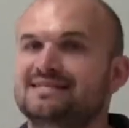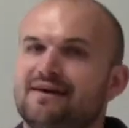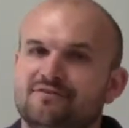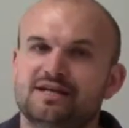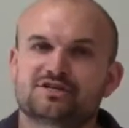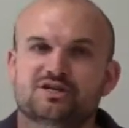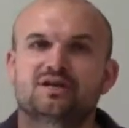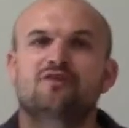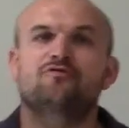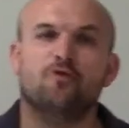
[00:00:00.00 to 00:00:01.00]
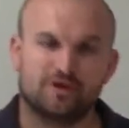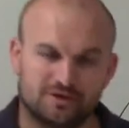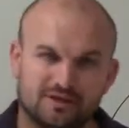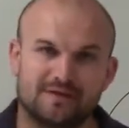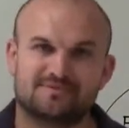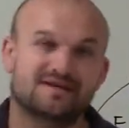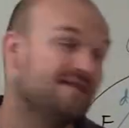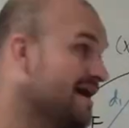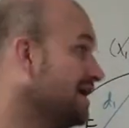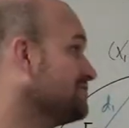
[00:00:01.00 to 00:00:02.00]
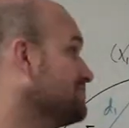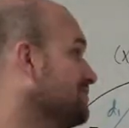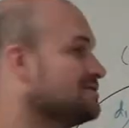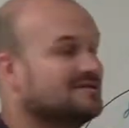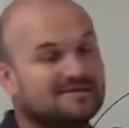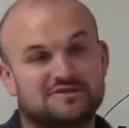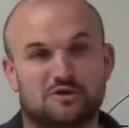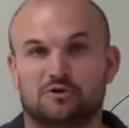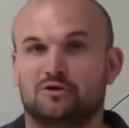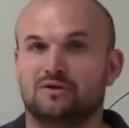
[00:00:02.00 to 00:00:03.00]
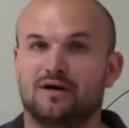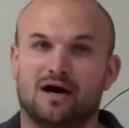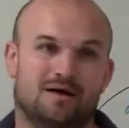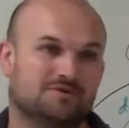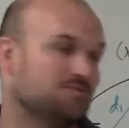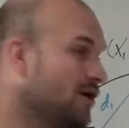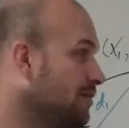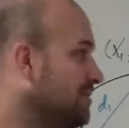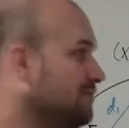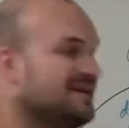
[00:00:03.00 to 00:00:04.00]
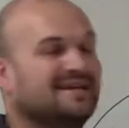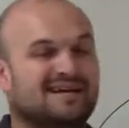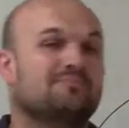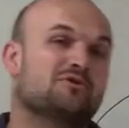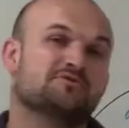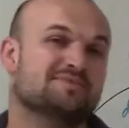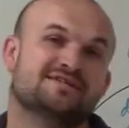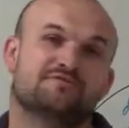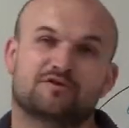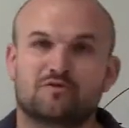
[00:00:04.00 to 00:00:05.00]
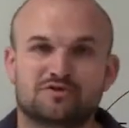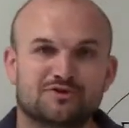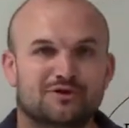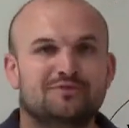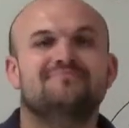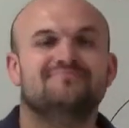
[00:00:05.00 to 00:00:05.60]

definition for your ellipse. And that also works as a circle um, as well, but we can get more specific for a circle.